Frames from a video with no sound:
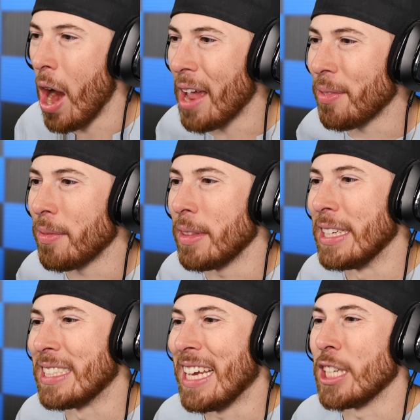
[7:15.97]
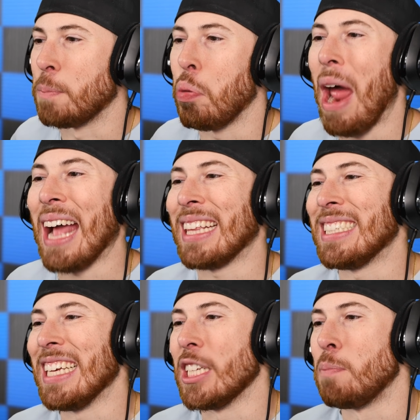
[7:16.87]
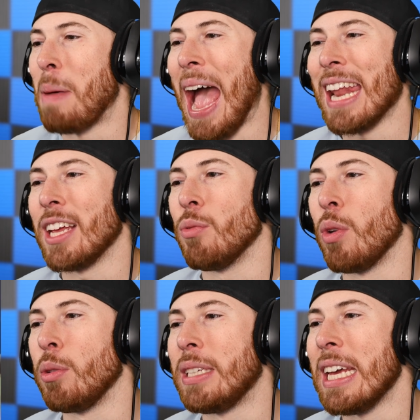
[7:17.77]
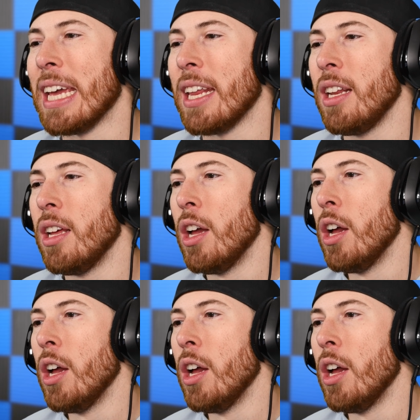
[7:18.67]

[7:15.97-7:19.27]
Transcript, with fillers: All right. This kid's practicing his batting routine.